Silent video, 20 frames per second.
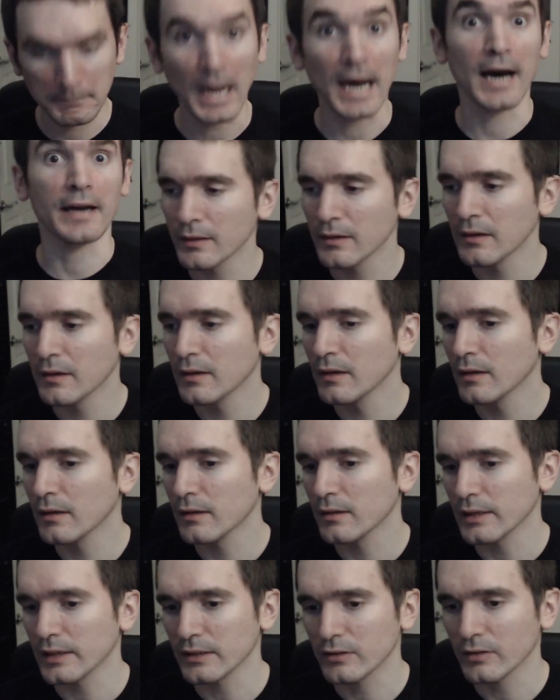Yes.
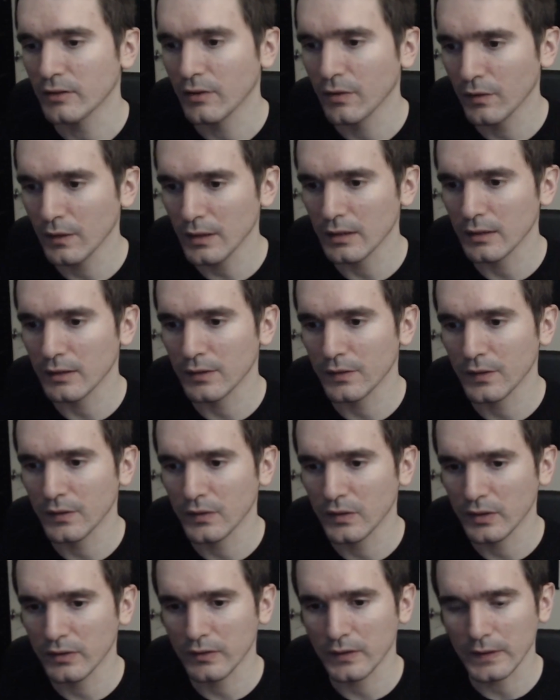Like, to think that
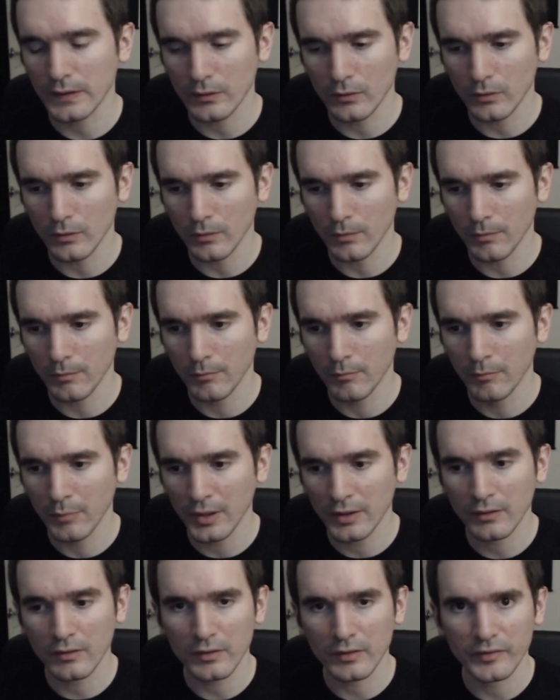this little
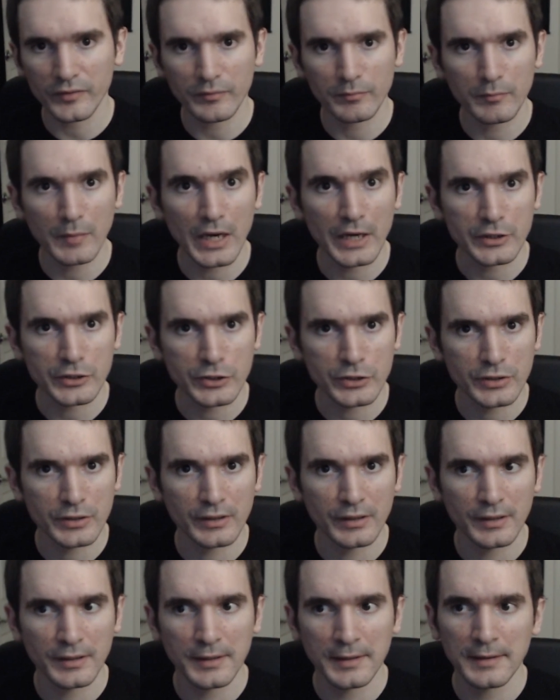bundle of mush
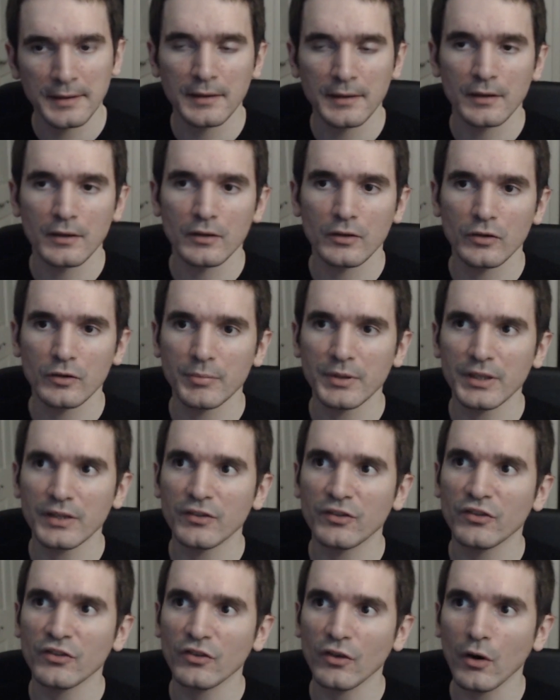could be
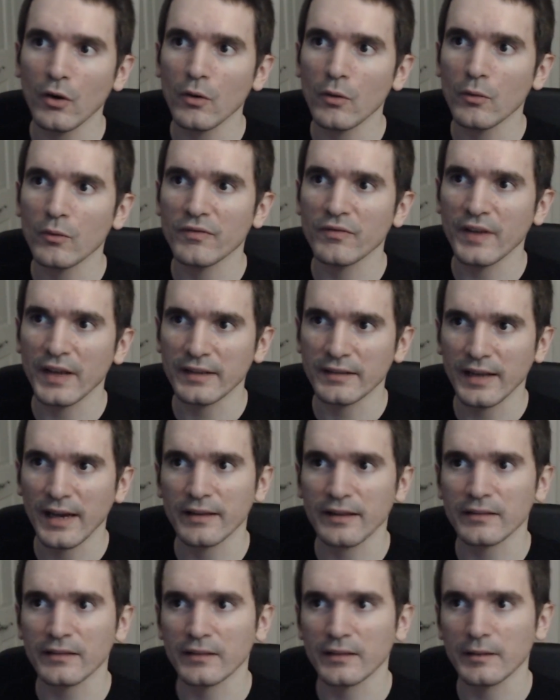so
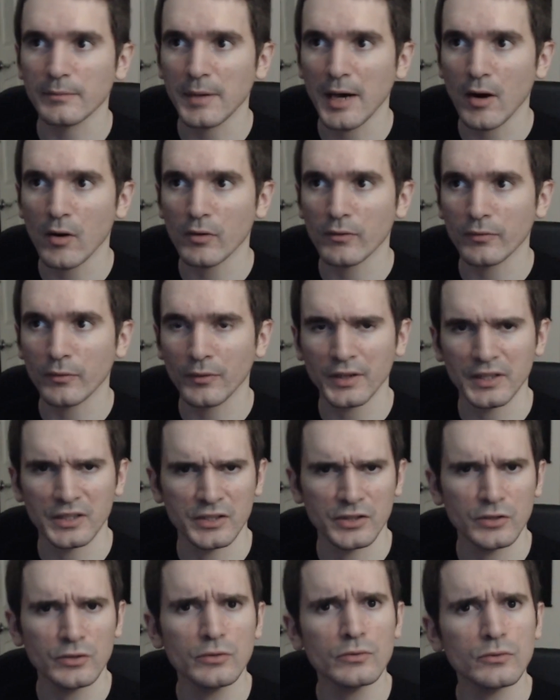fantastically powerful that
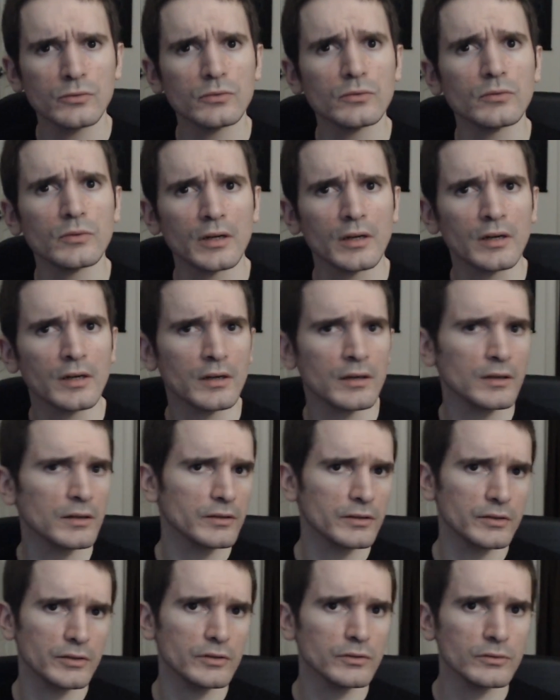you,
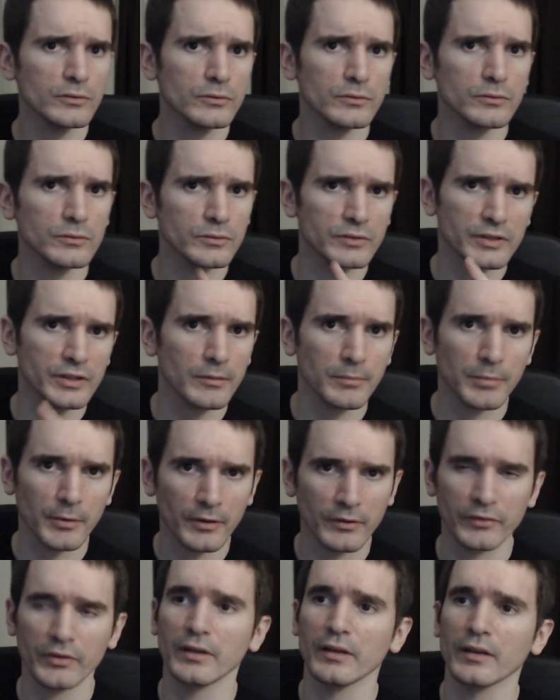dear
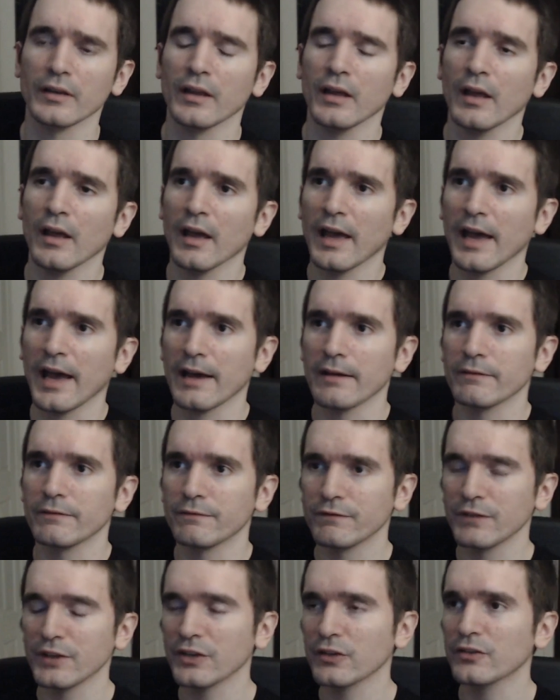person, have
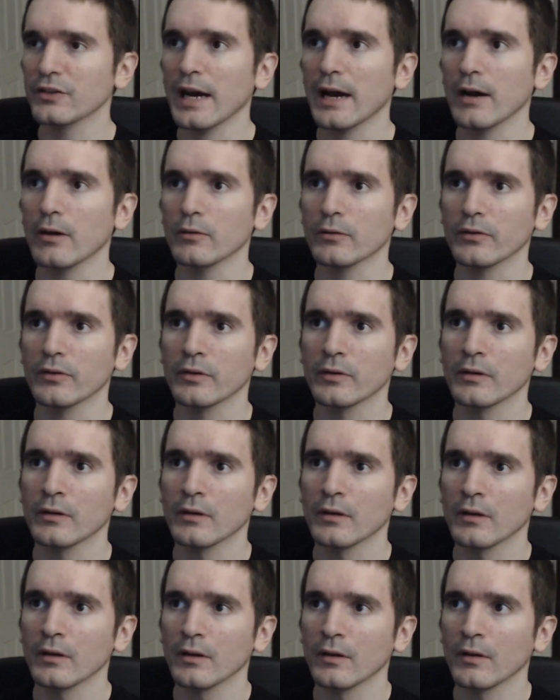figured out
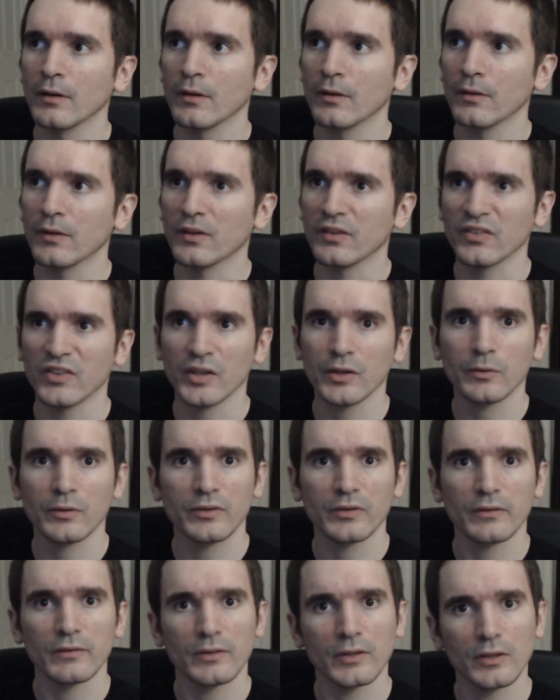the secrets
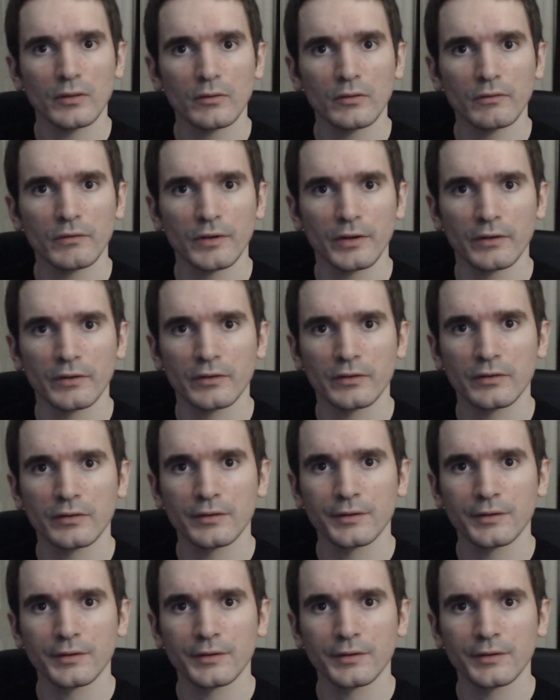of the universe.